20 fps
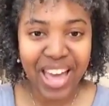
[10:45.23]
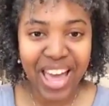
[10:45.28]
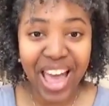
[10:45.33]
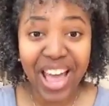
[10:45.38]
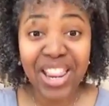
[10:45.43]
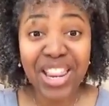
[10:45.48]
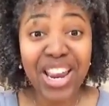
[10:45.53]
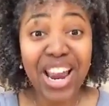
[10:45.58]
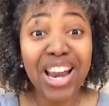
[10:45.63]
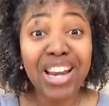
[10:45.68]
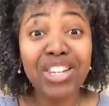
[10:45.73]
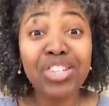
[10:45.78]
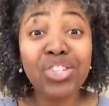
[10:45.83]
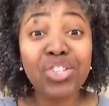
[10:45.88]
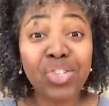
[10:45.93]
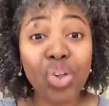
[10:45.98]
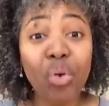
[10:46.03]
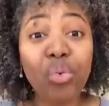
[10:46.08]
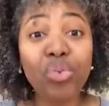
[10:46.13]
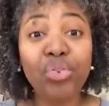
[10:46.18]
And that is
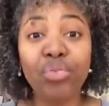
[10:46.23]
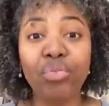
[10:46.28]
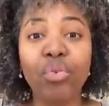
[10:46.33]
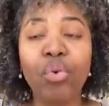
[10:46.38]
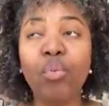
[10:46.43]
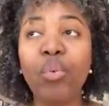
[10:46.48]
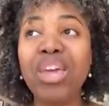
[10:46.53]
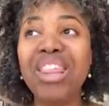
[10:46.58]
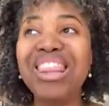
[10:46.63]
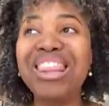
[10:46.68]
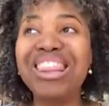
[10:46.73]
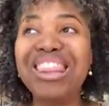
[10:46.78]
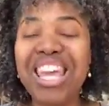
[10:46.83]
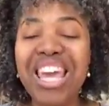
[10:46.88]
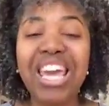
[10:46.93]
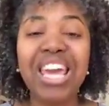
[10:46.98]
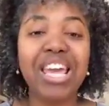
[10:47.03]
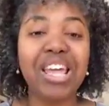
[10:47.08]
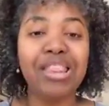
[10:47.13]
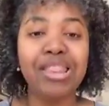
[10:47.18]
so true. We
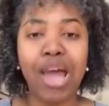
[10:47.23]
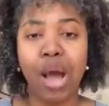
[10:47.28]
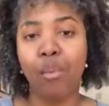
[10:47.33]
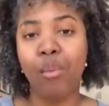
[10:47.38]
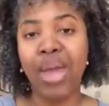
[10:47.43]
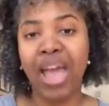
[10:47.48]
think that